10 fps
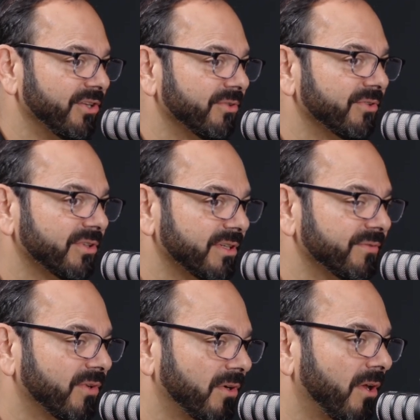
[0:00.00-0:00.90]
you're looking
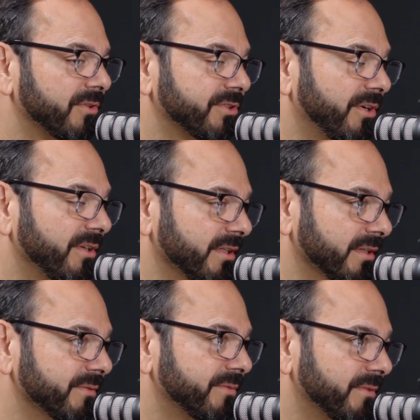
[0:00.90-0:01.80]
for an
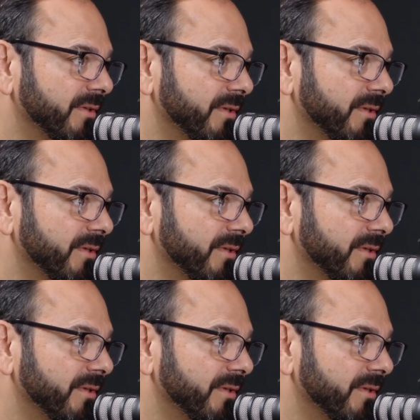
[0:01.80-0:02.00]
alternative,